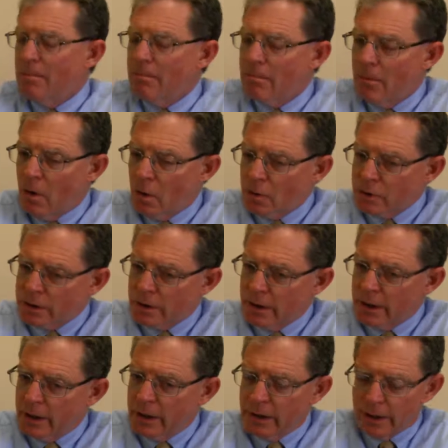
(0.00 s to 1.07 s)

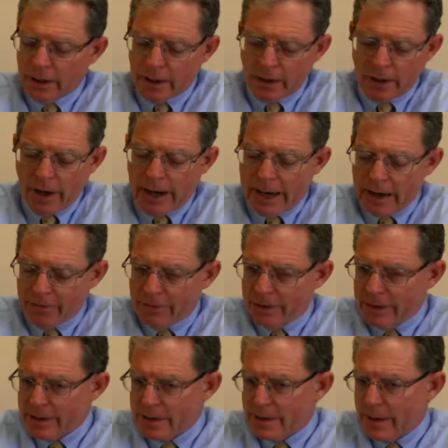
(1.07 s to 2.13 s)
Mostly they're
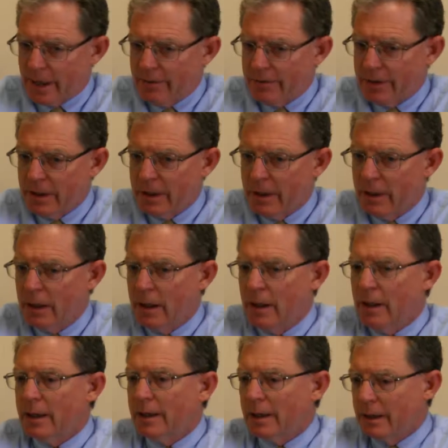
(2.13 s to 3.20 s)
obvious safety
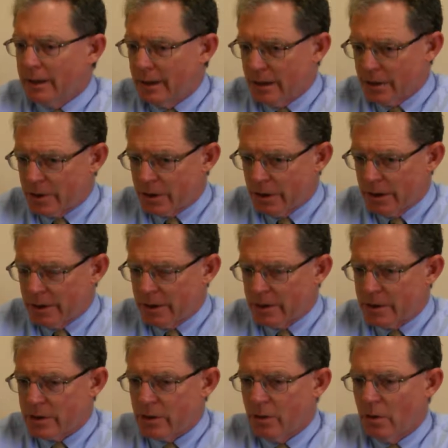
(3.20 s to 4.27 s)

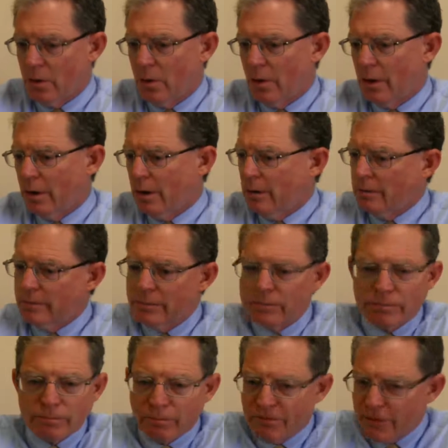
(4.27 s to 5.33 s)
conditions or
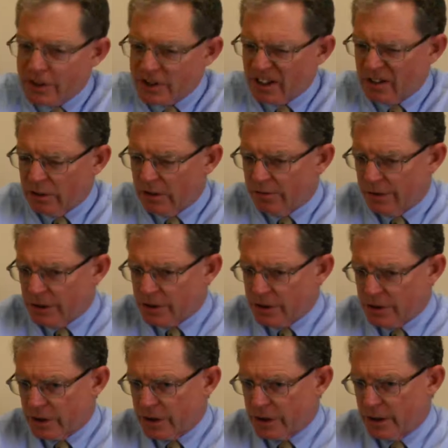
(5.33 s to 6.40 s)
physical
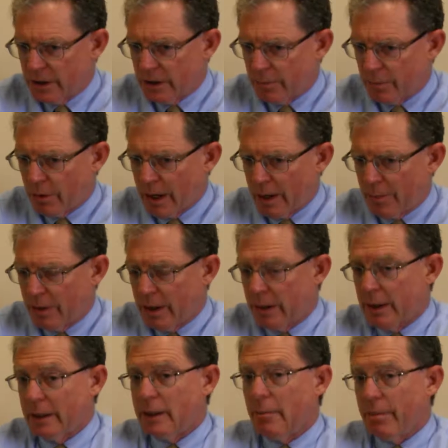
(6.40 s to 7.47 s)
deficiencies in the property
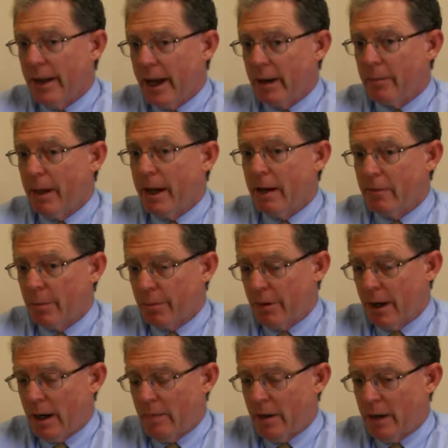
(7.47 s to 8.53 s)
that the bank may have a
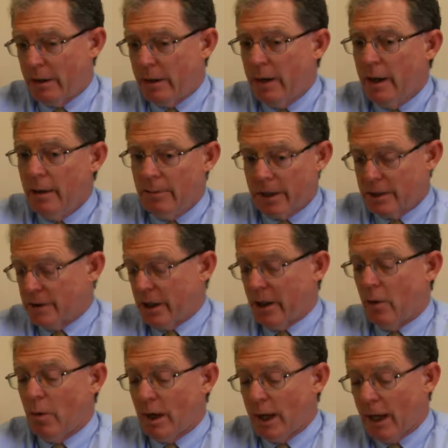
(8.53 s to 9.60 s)
problem on, because they
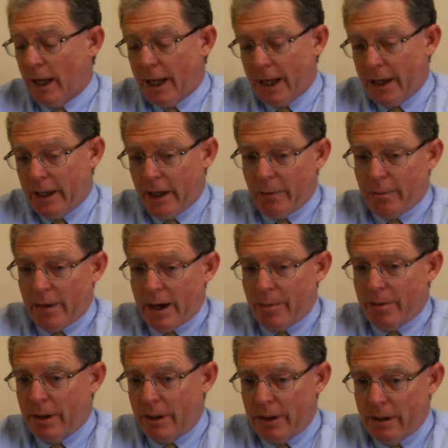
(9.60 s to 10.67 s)
don't want to land on a
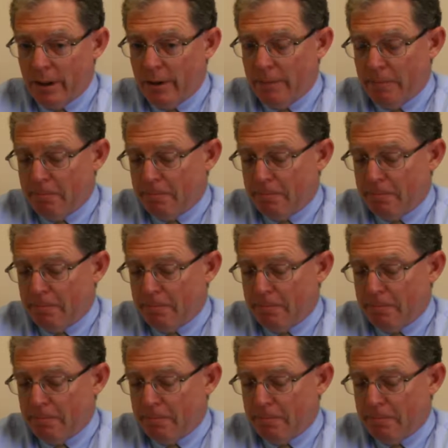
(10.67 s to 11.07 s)
property